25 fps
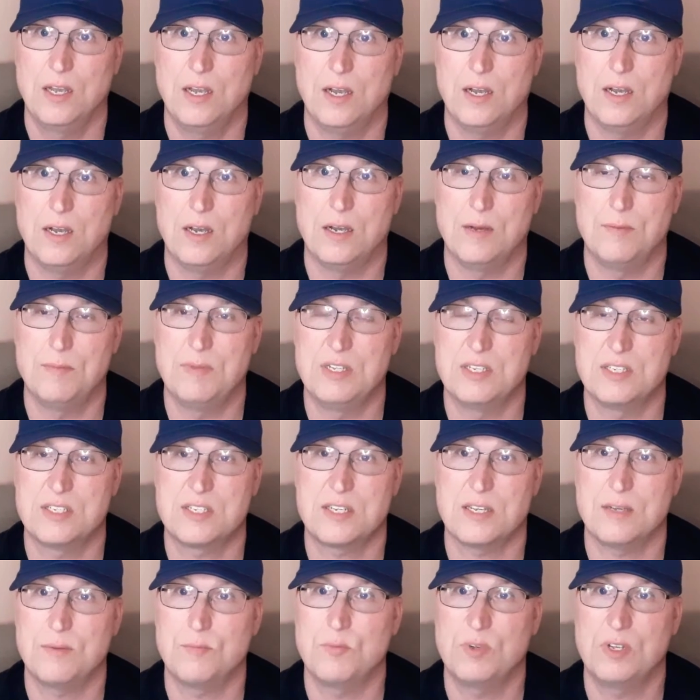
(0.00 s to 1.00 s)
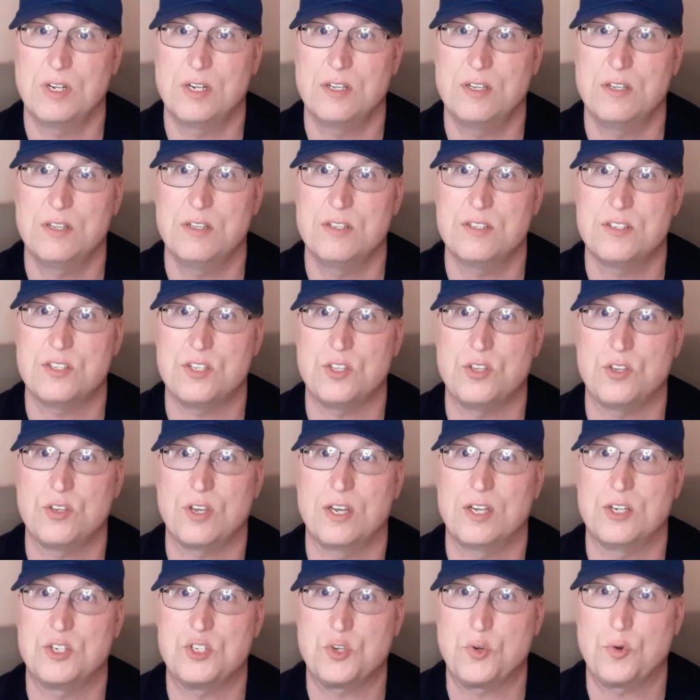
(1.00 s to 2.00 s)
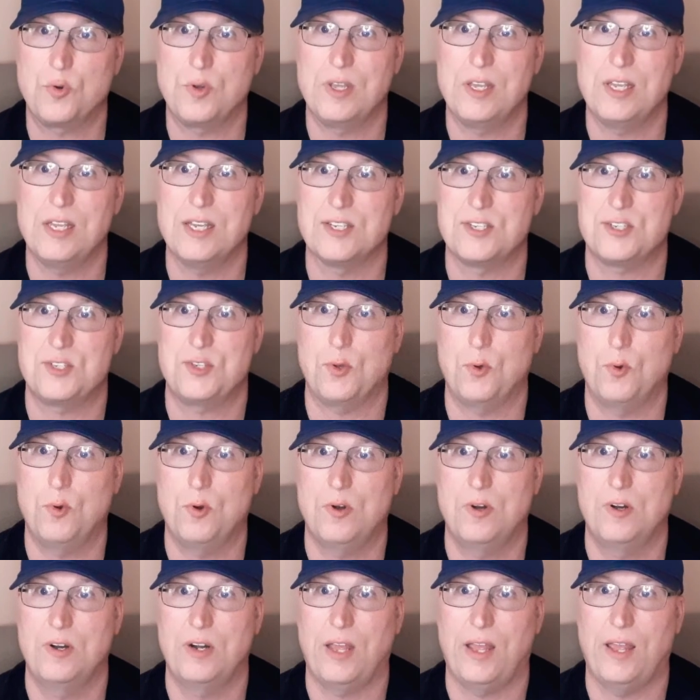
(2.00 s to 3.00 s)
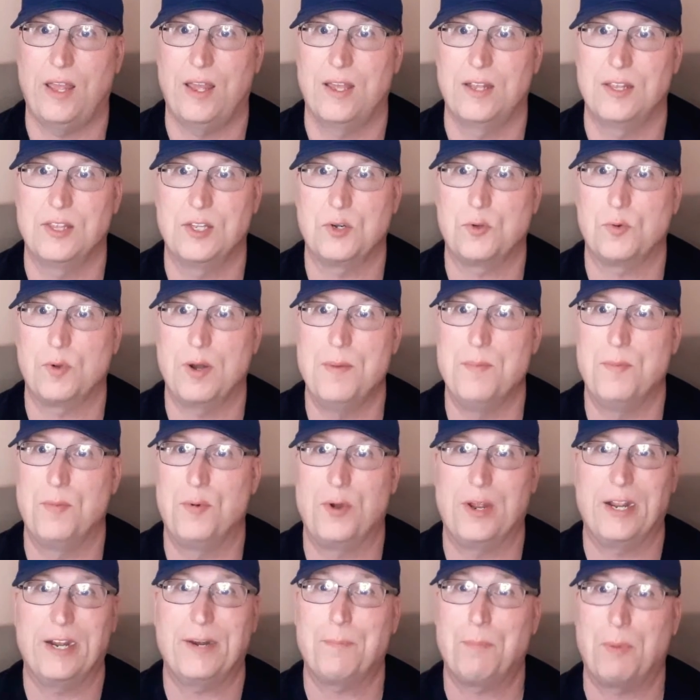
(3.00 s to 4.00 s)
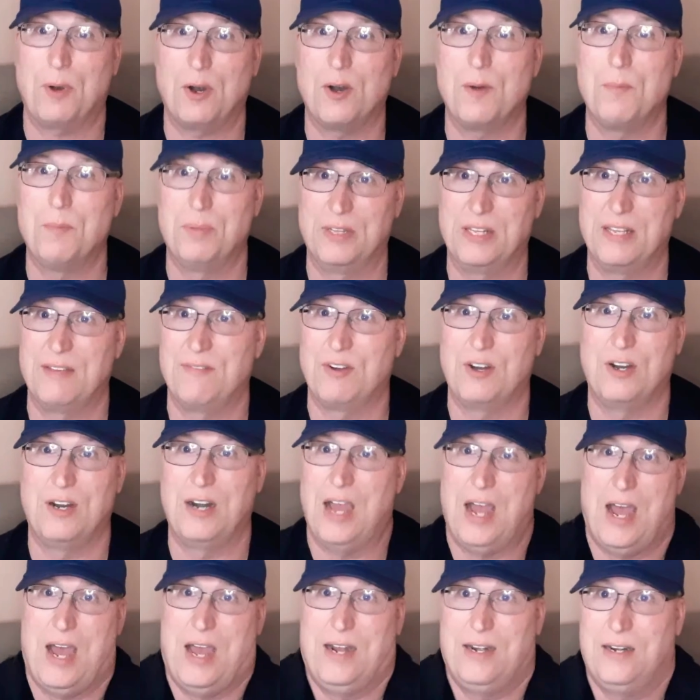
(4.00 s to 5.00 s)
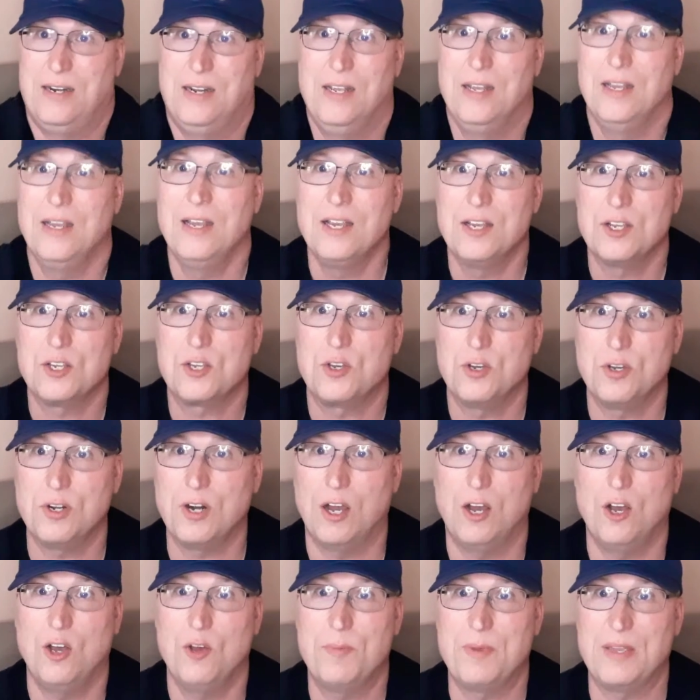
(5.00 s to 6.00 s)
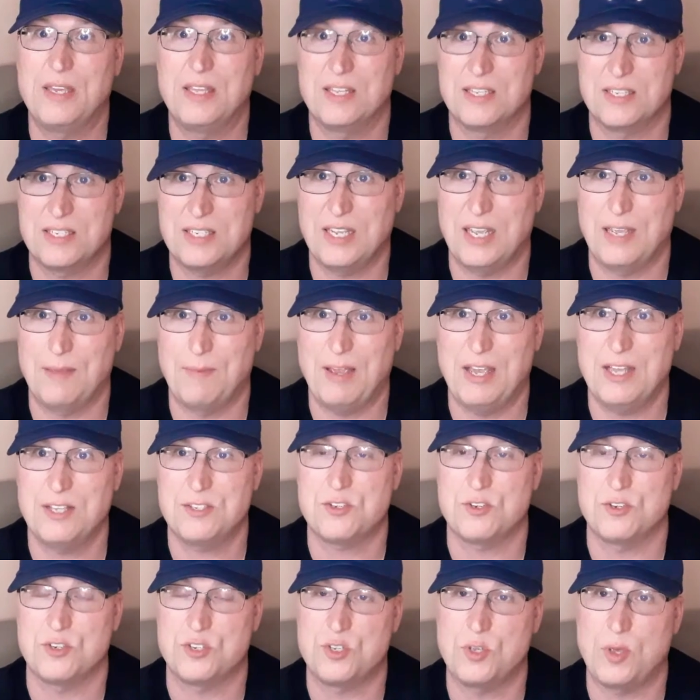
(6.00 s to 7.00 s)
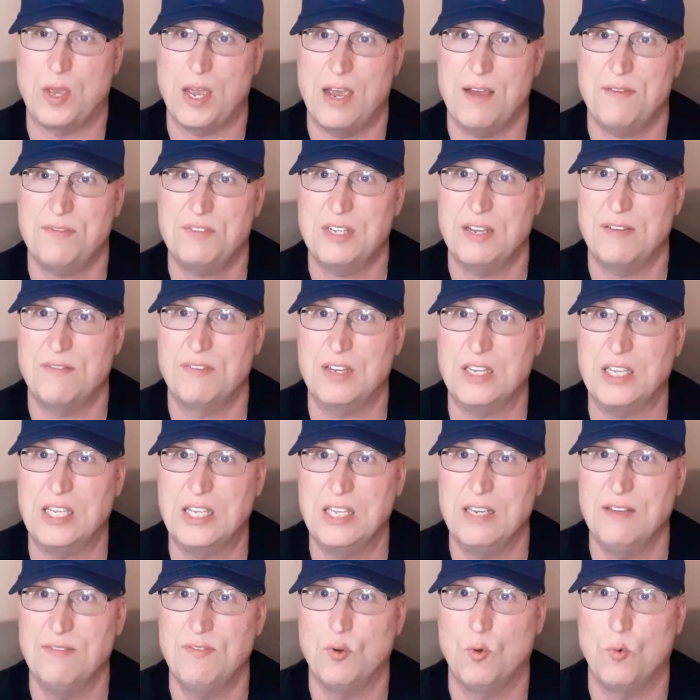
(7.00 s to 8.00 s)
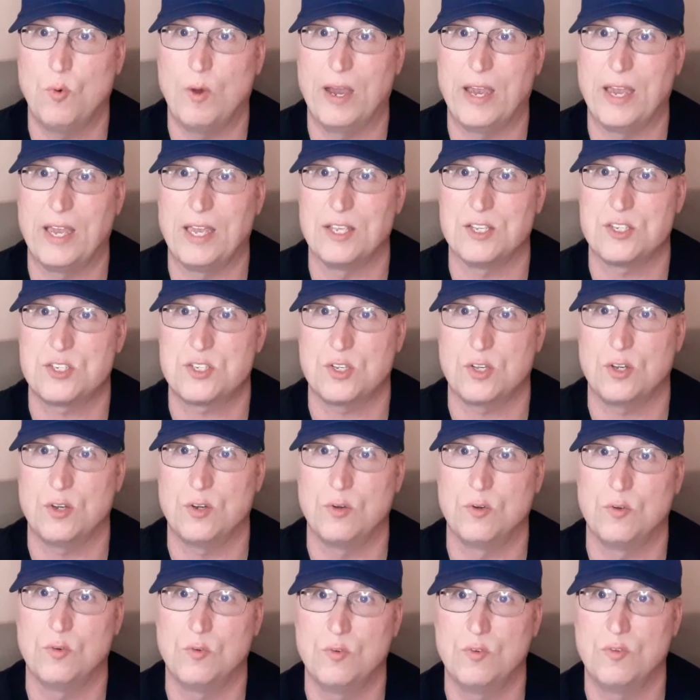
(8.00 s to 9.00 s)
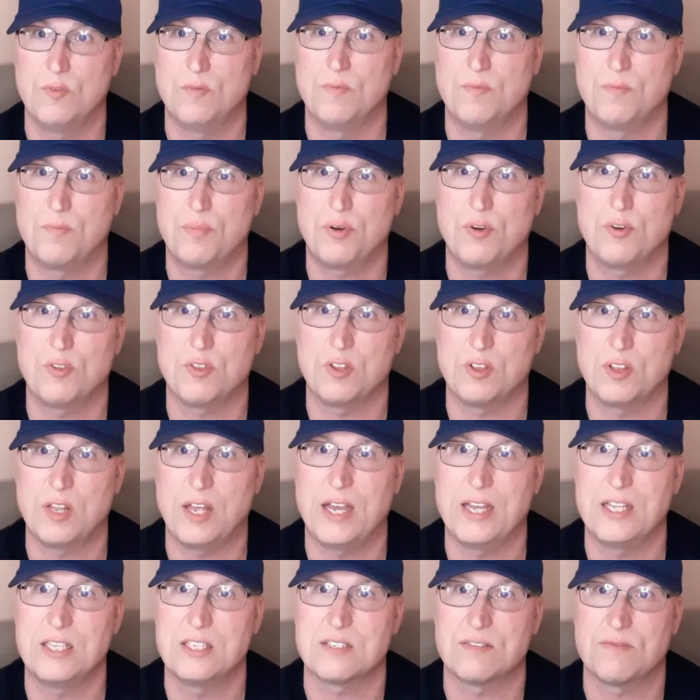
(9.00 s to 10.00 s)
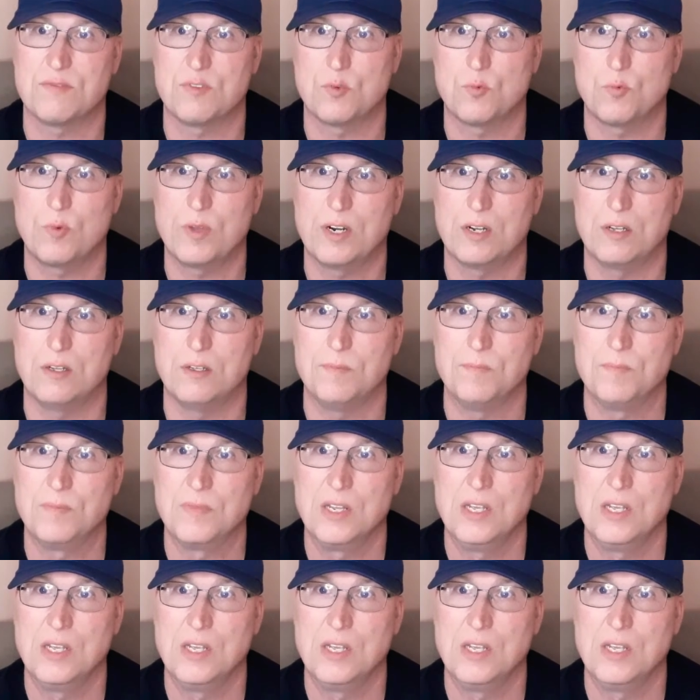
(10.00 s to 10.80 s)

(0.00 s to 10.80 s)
In some riddles, a tree, a sword, and the Grim Reaper, believe it or not, could all be the same answer. So you have to have a giveaway, so per the lines of the riddle.